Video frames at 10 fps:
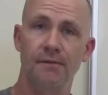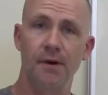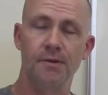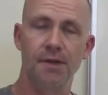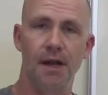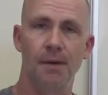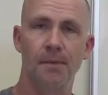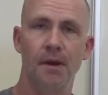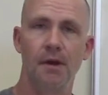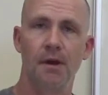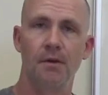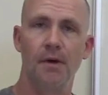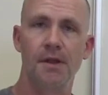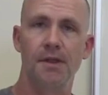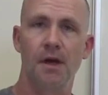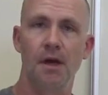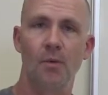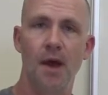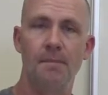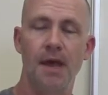folks that helped write the
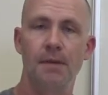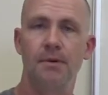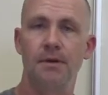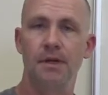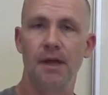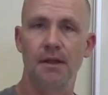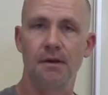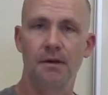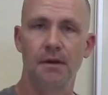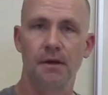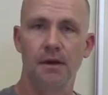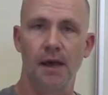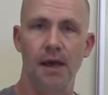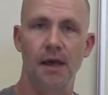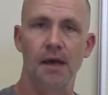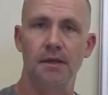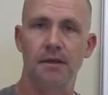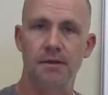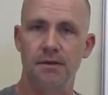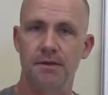white paper together, and
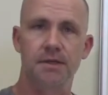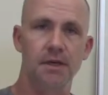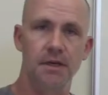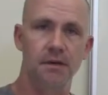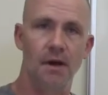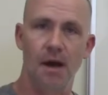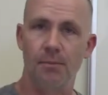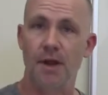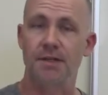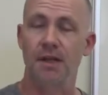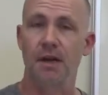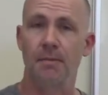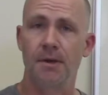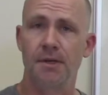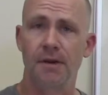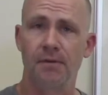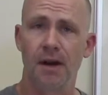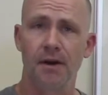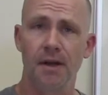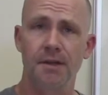that you'll see present in a bunch of different
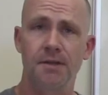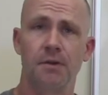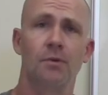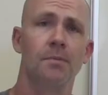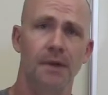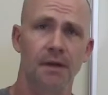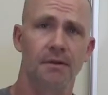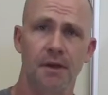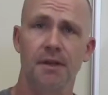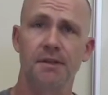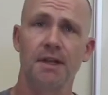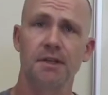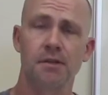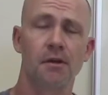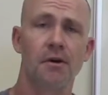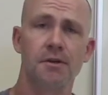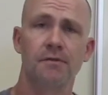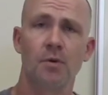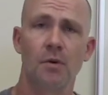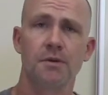areas. We'll be there at the consensus launch,
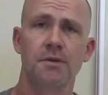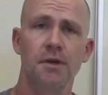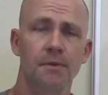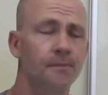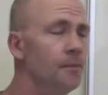of course, too.